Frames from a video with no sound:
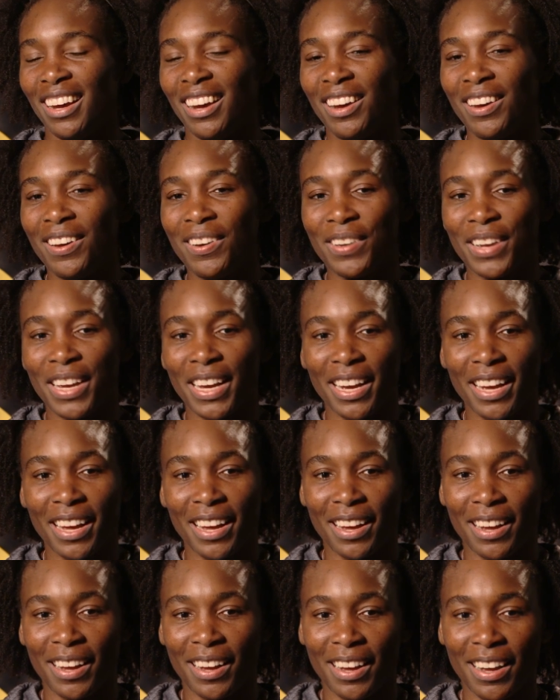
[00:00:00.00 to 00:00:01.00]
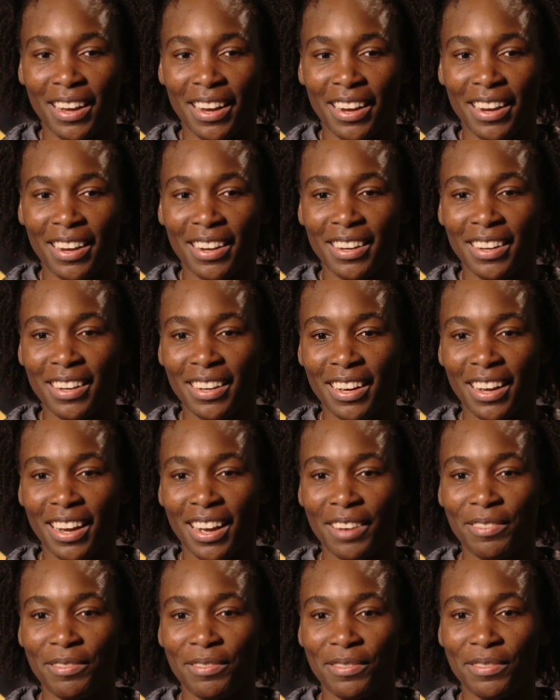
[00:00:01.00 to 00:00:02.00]
Oh, yeah.
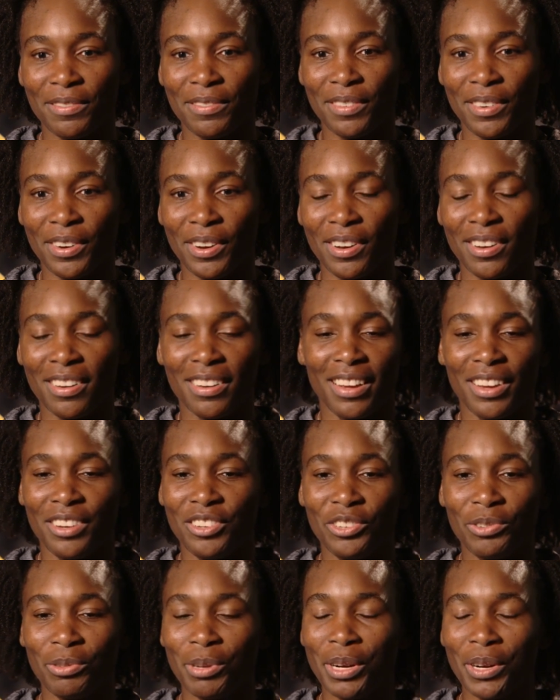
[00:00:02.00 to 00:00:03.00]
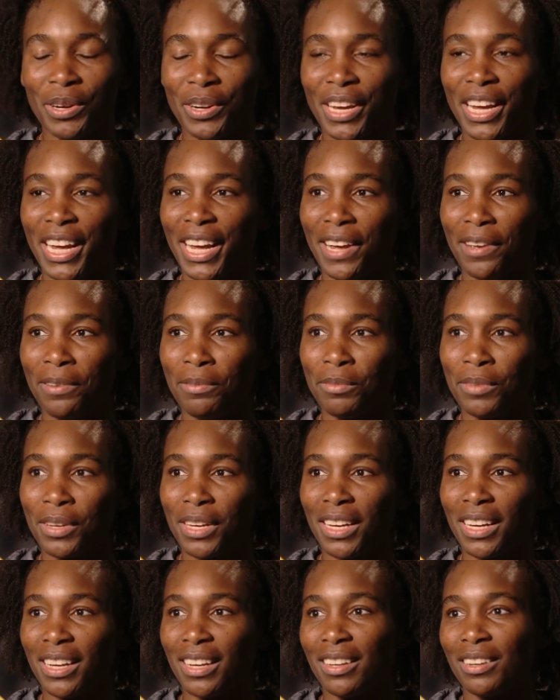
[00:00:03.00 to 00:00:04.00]
I've enjoyed her game,
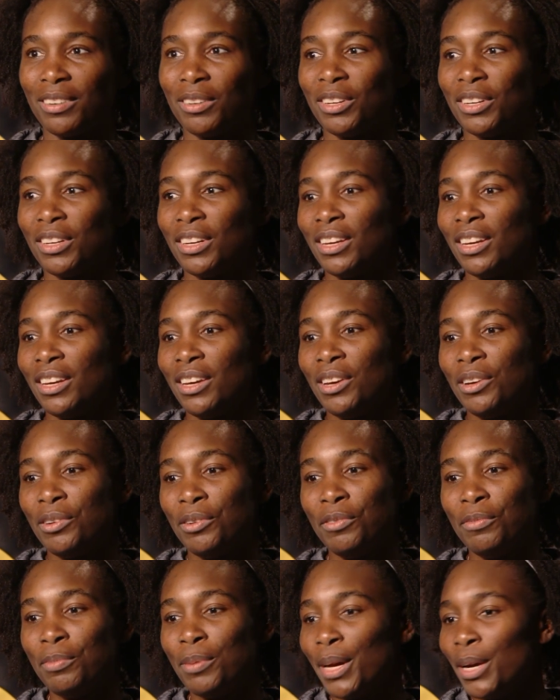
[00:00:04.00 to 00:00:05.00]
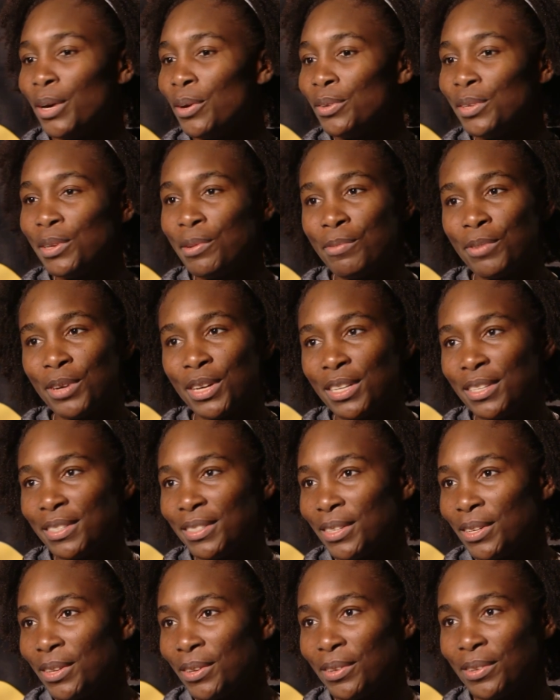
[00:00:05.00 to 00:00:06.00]
and we've played only once,
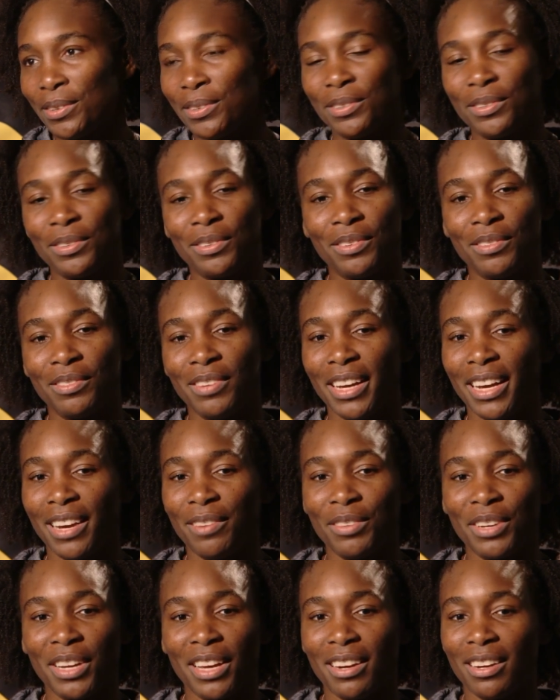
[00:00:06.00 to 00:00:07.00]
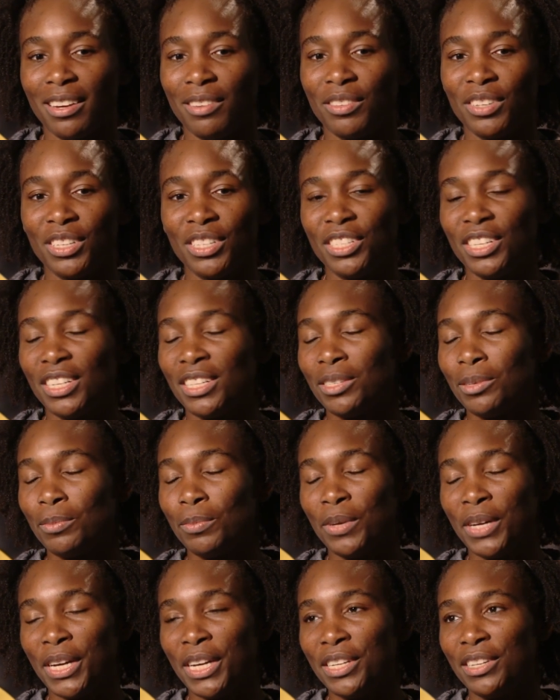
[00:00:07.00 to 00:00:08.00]
so we haven't had even a chance to
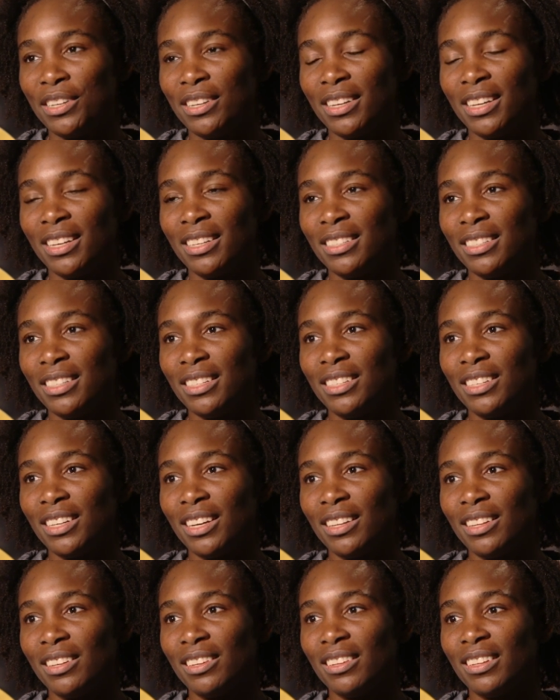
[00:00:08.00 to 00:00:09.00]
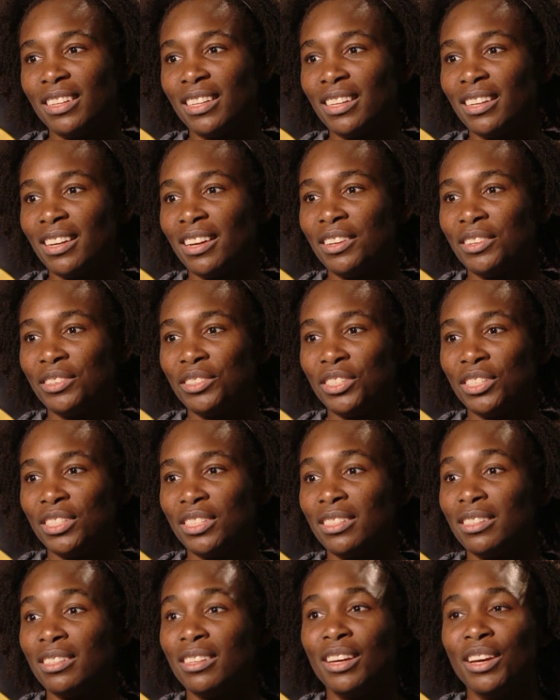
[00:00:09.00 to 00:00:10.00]
play against each other. And I know she's
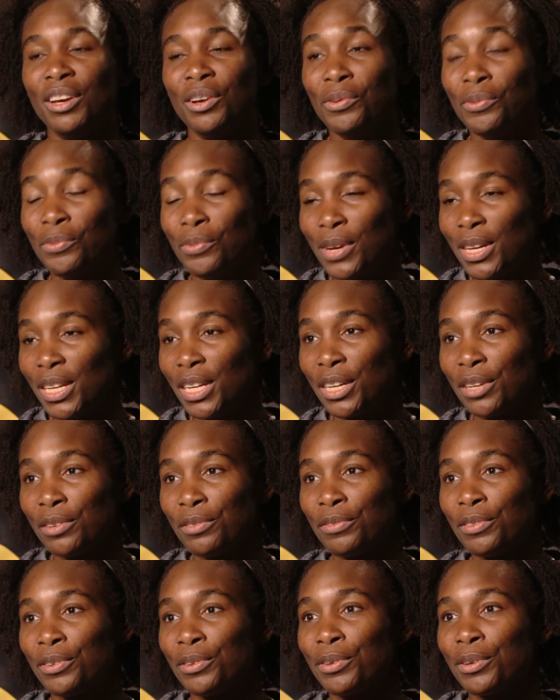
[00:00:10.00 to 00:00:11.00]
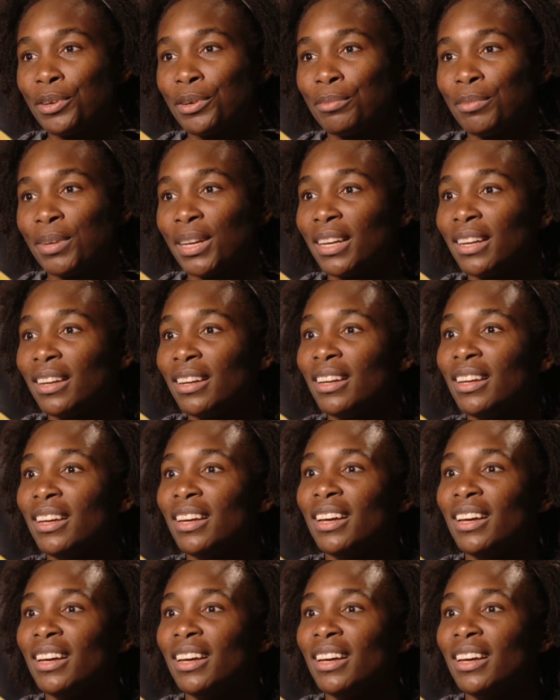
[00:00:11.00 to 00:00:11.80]
in really good form, and